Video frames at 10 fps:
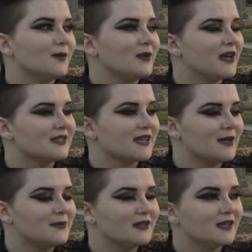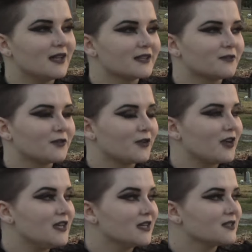because it had been neglected for
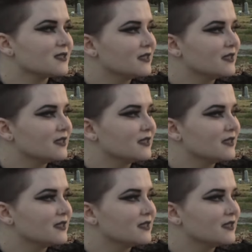30 years.